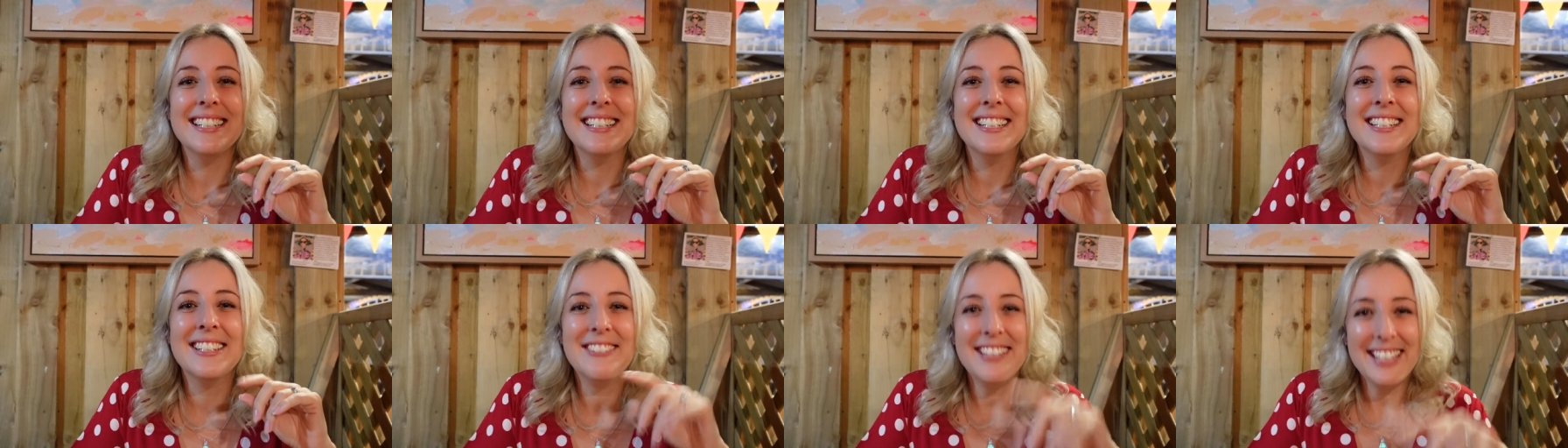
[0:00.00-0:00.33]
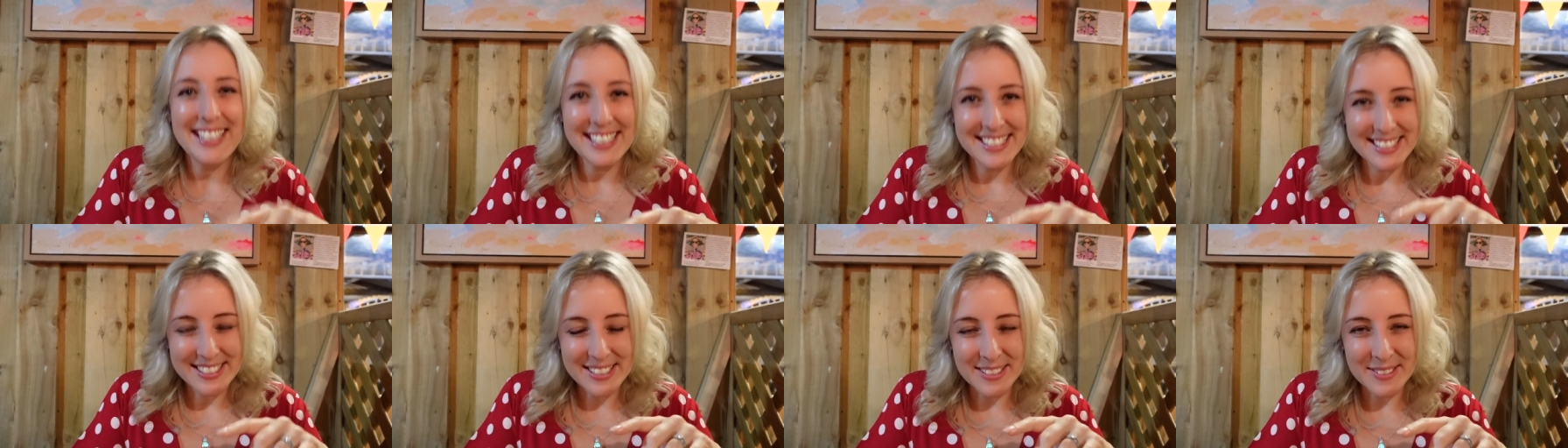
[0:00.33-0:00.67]

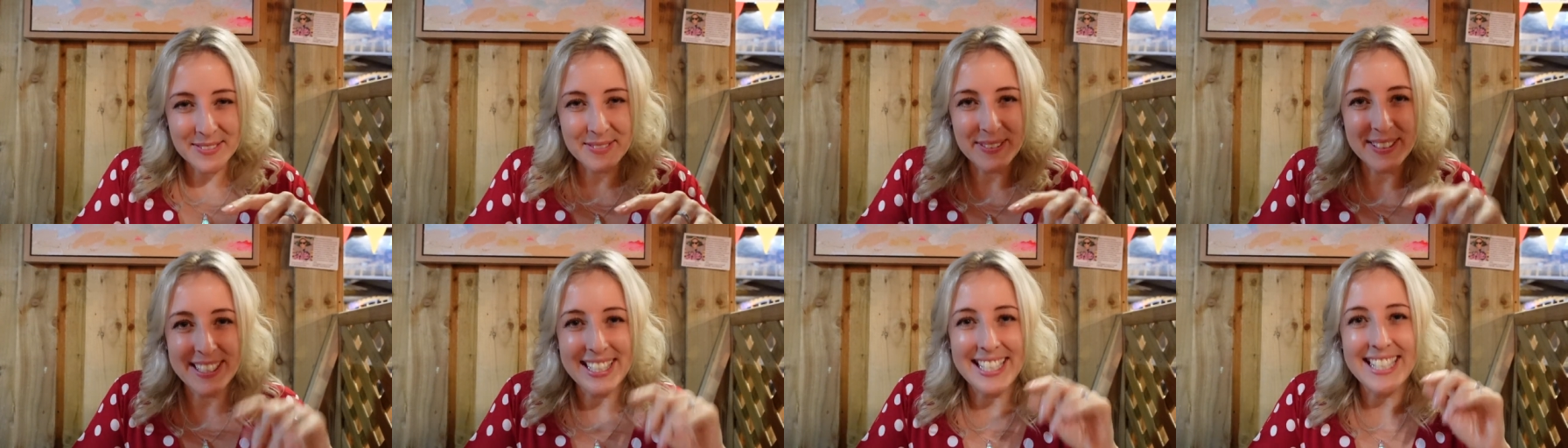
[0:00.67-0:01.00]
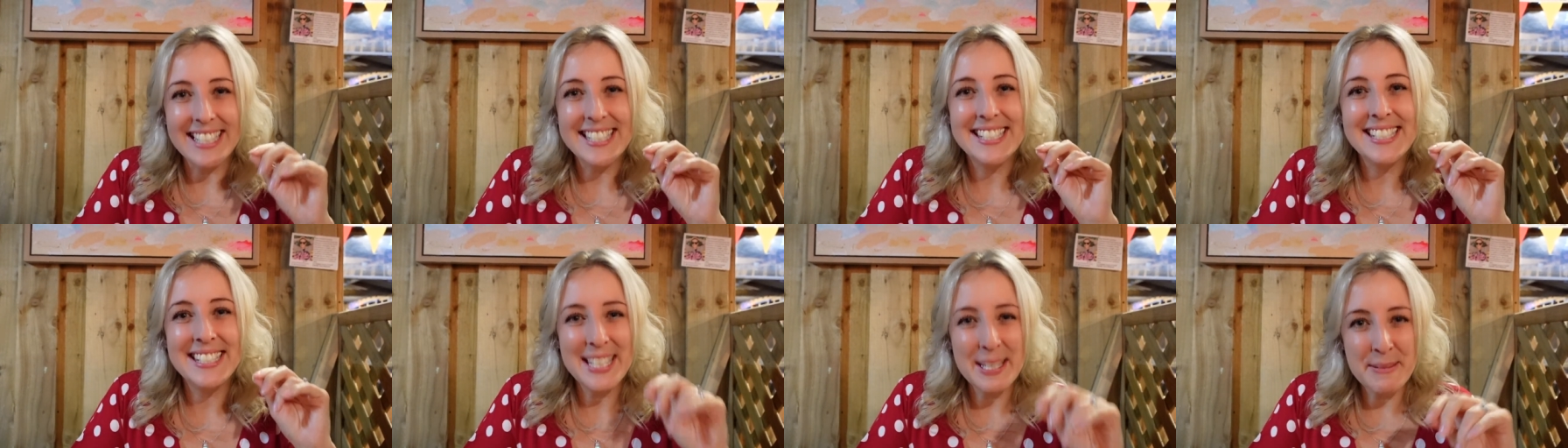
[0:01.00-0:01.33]
Craig has gone for the
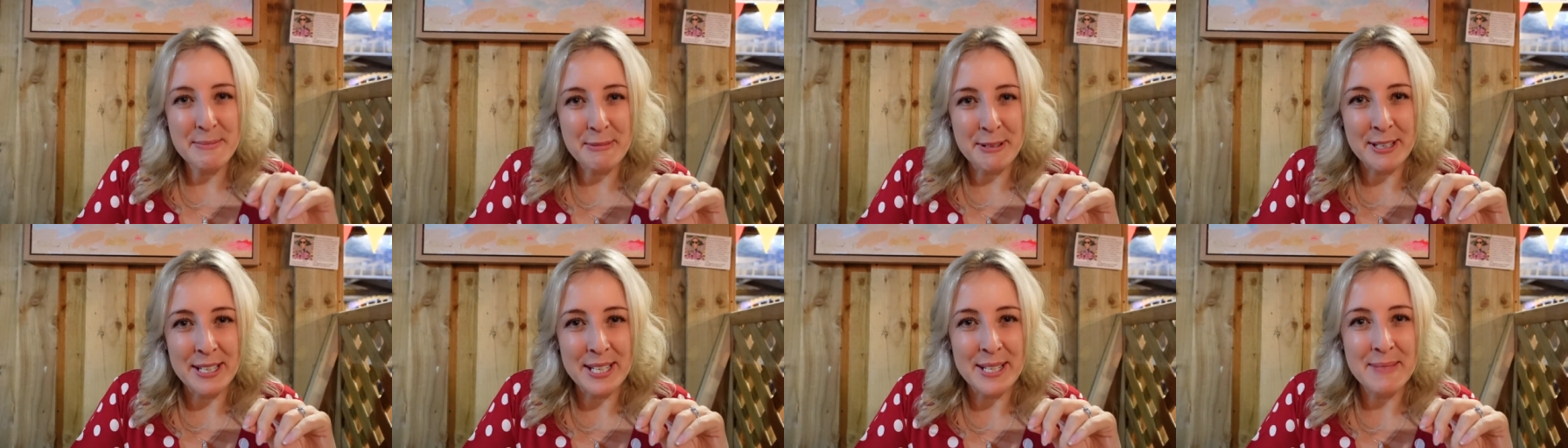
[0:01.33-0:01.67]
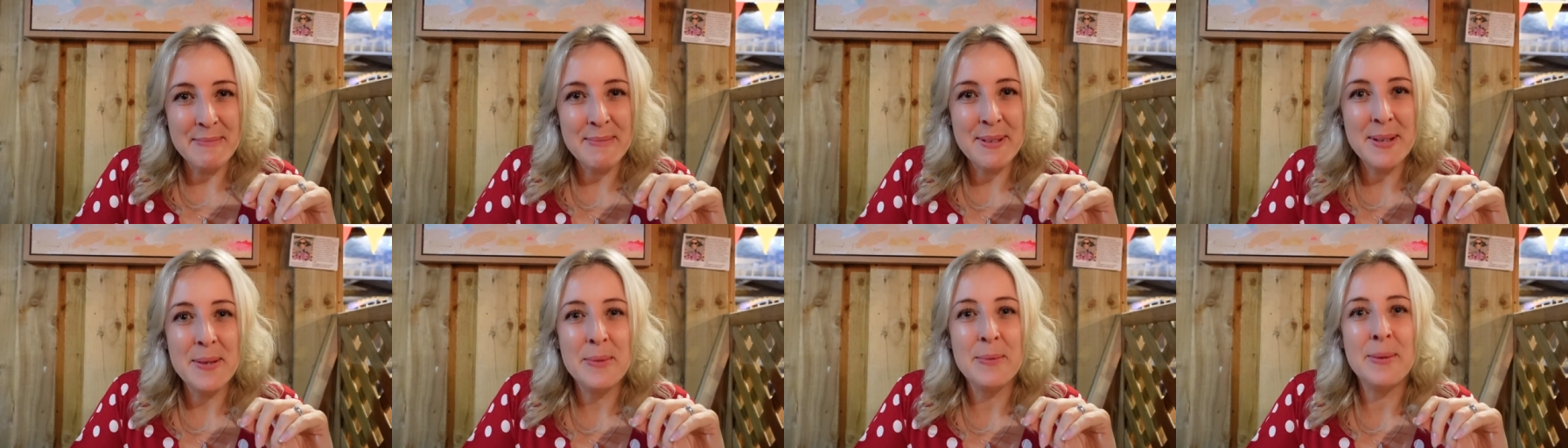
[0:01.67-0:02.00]
sea
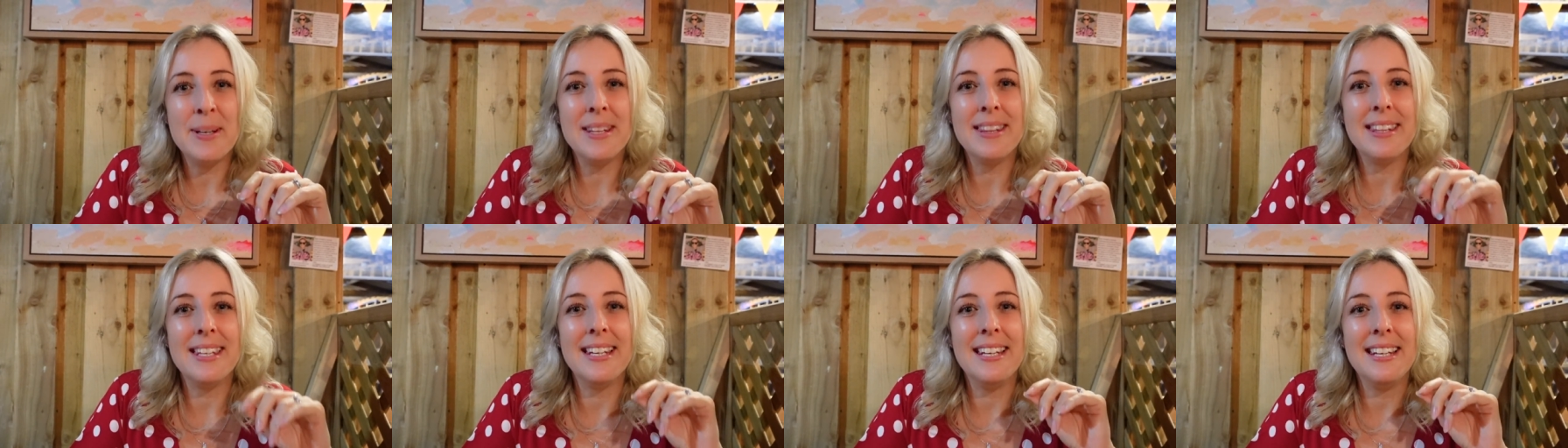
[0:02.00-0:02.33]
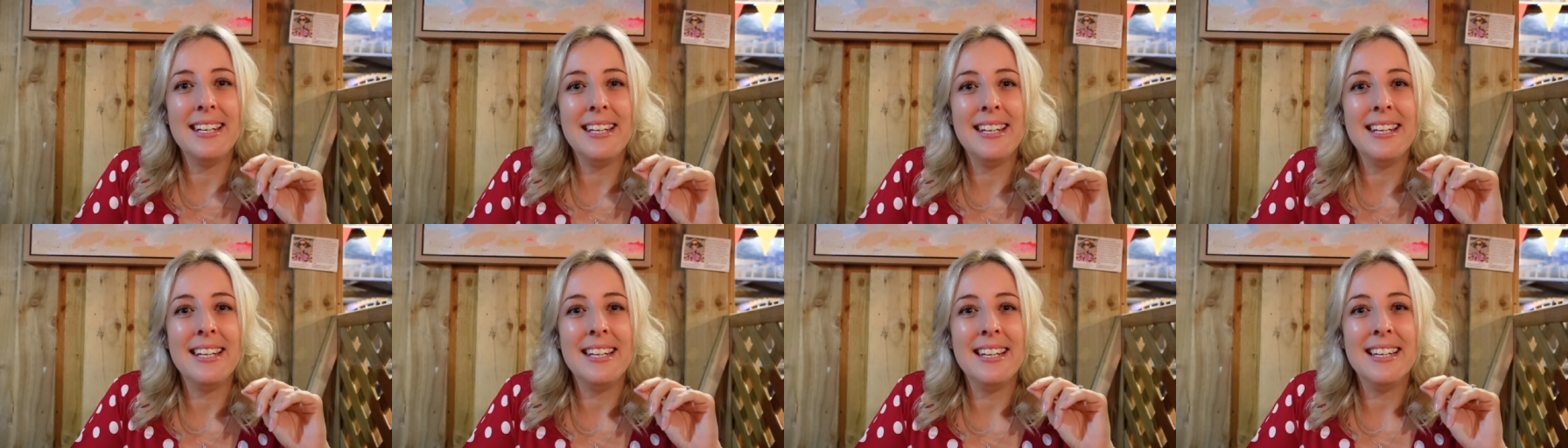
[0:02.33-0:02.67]
bream with
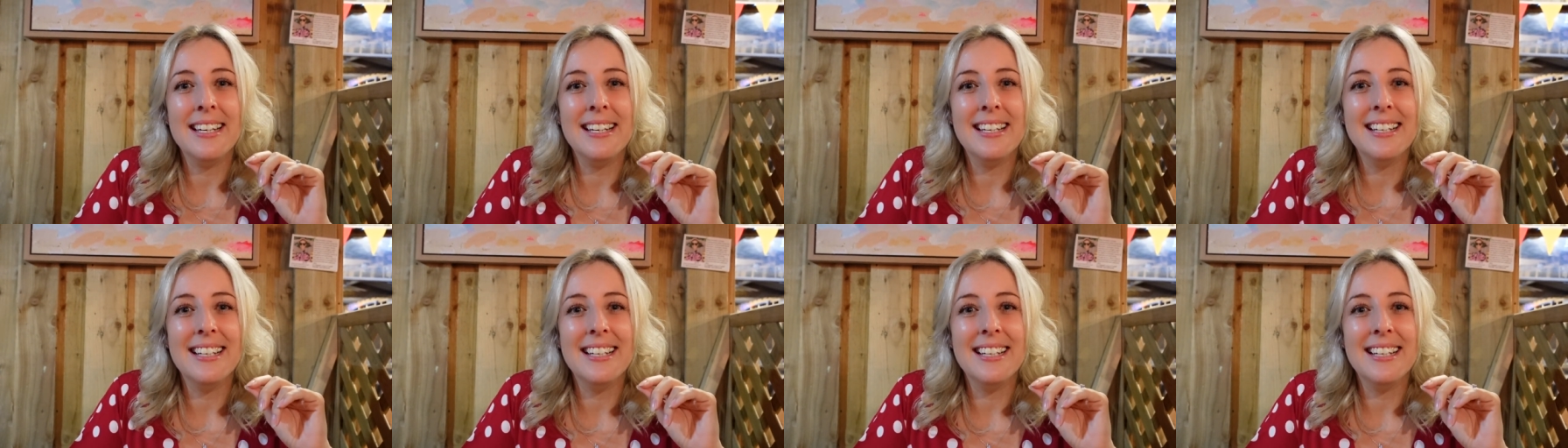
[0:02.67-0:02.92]
the.